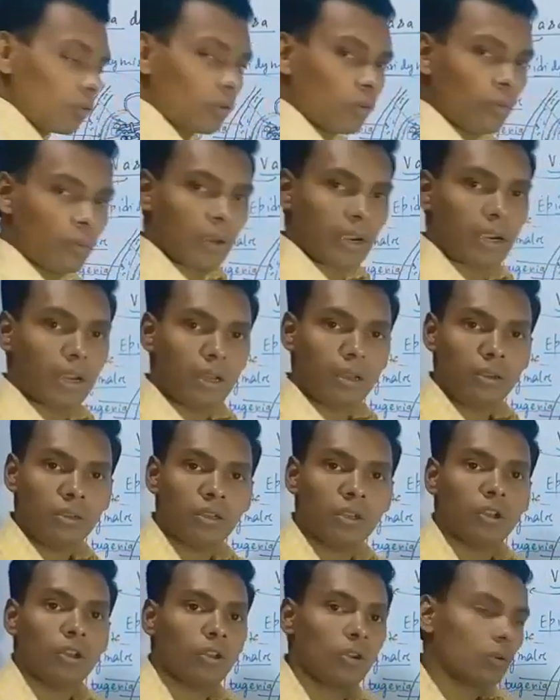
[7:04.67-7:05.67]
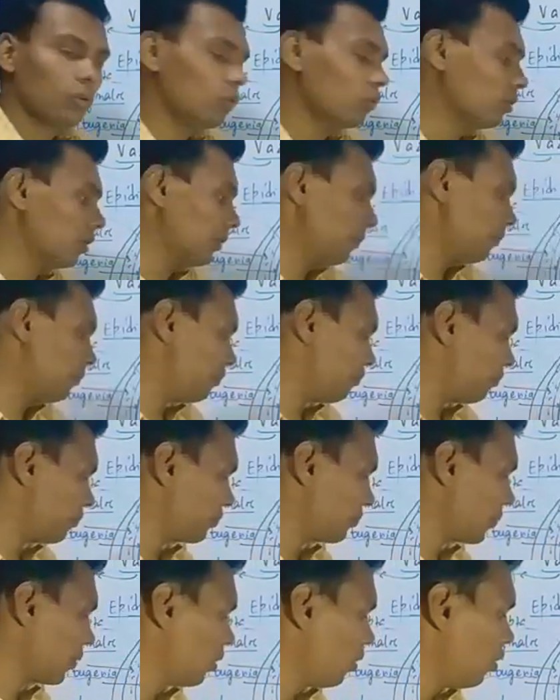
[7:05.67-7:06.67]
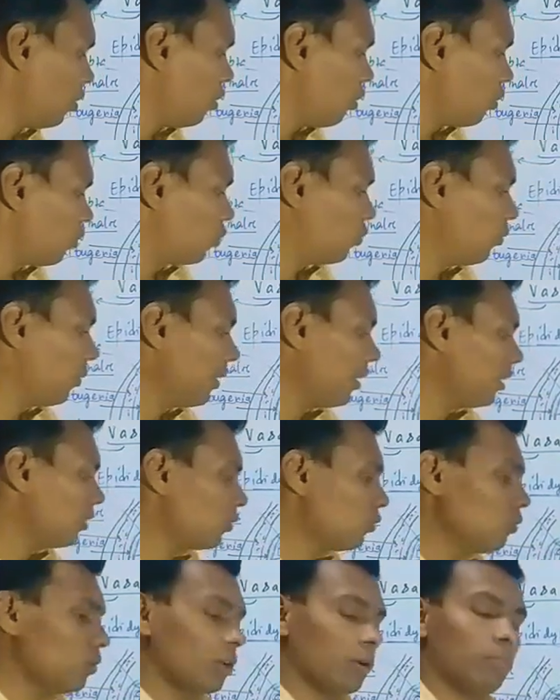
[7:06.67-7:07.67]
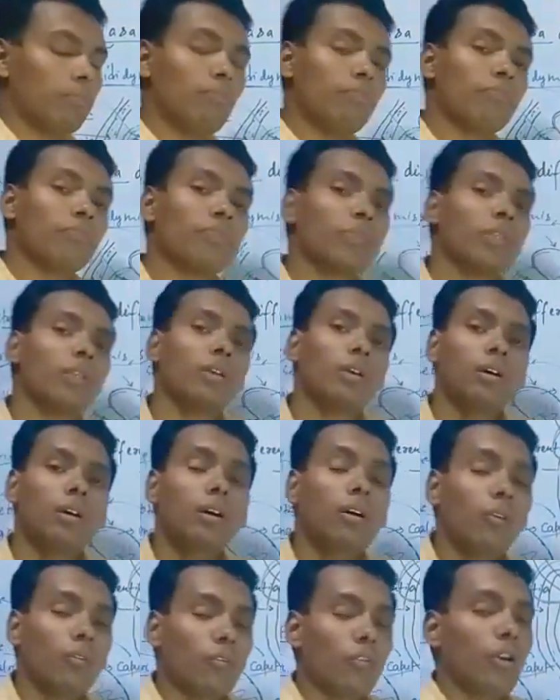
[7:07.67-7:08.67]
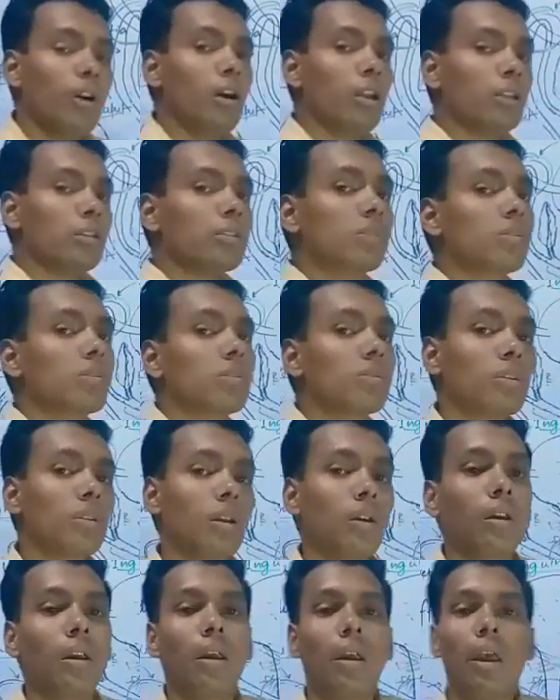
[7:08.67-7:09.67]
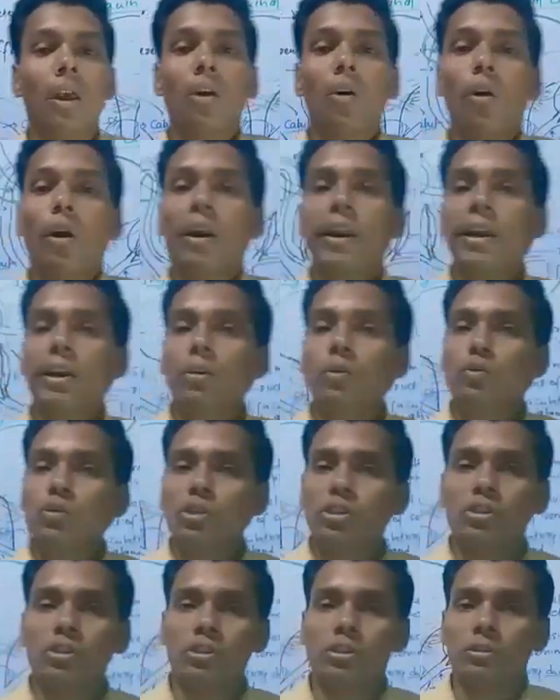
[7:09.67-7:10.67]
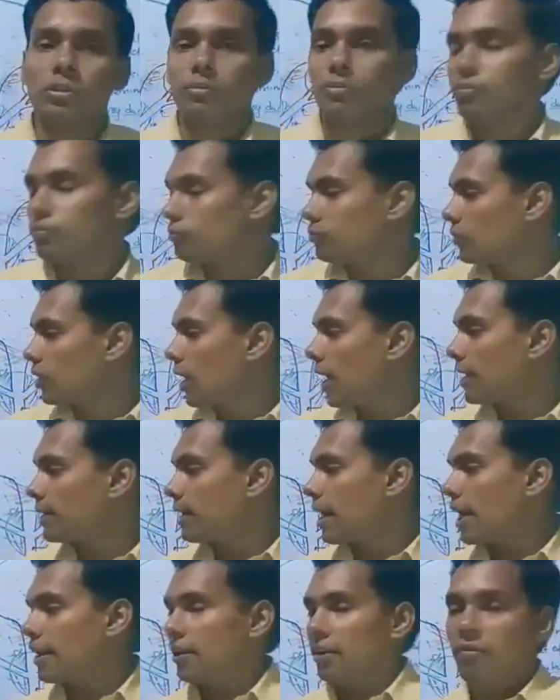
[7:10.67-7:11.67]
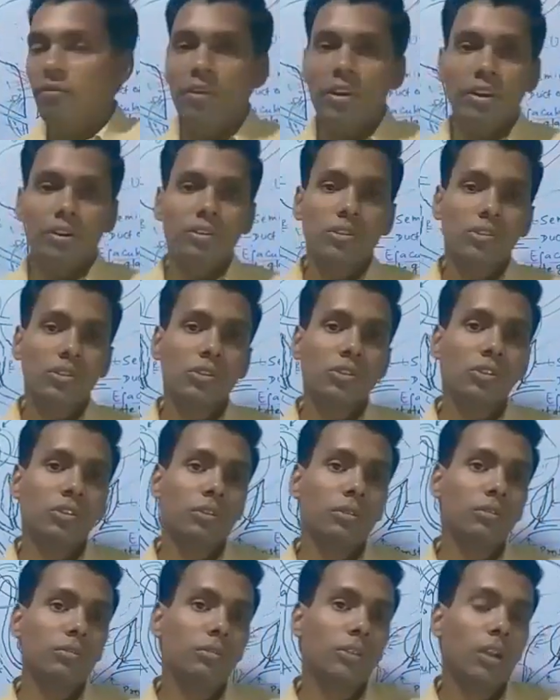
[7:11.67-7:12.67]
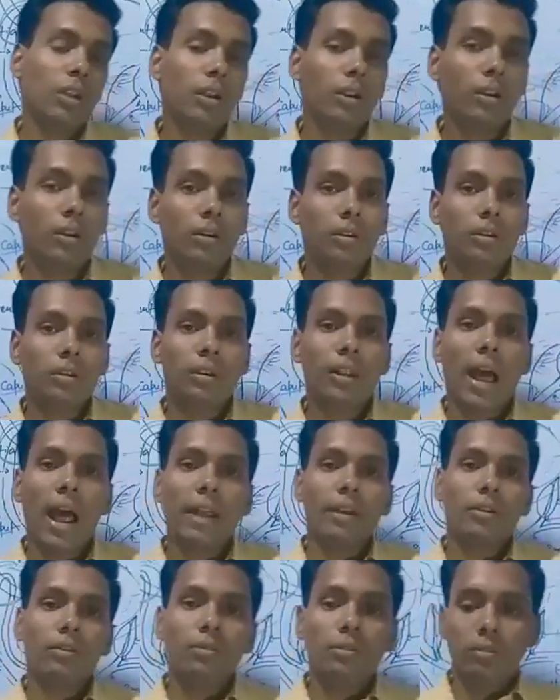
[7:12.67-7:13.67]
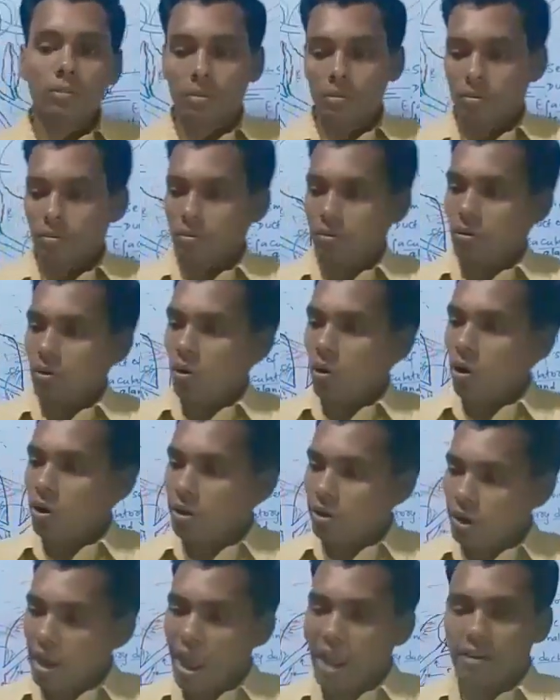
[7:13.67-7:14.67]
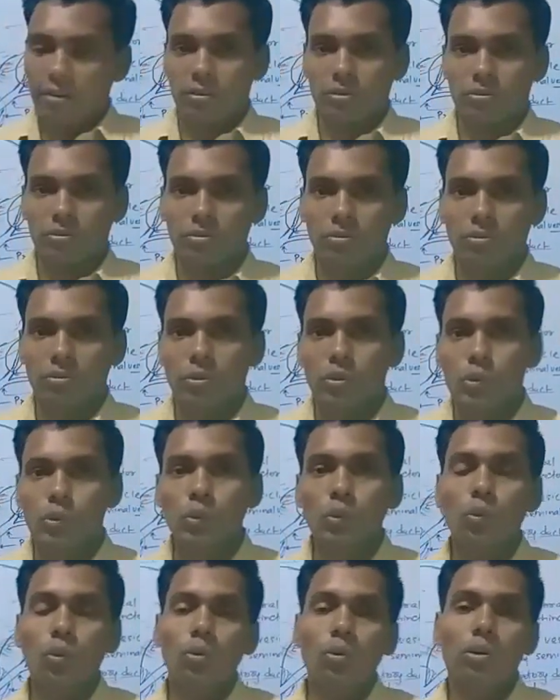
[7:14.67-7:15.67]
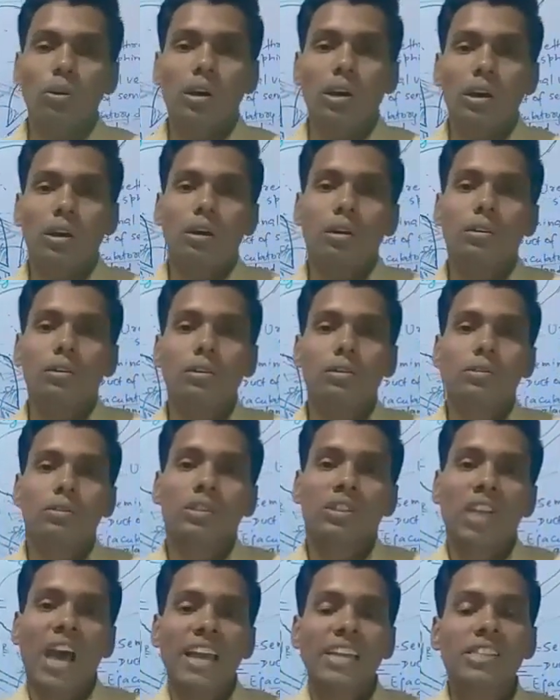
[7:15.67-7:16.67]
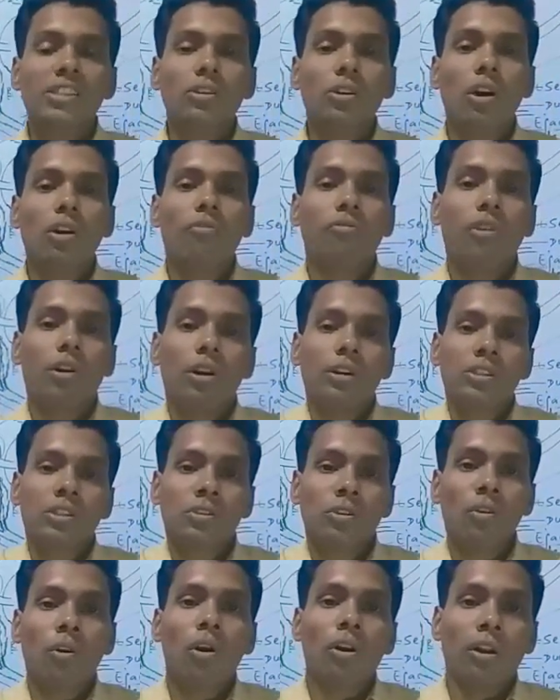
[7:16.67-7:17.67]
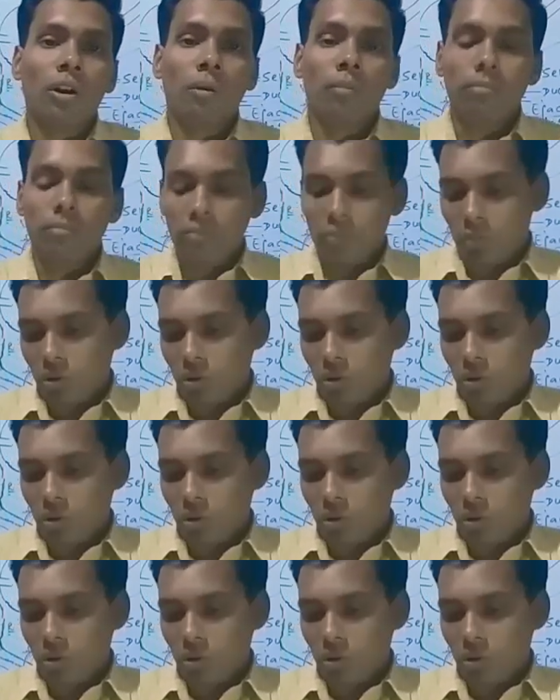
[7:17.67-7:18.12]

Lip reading: gubernaculum. Gubernaculum works according to season, as like in winter season that contract. So size of a scrotum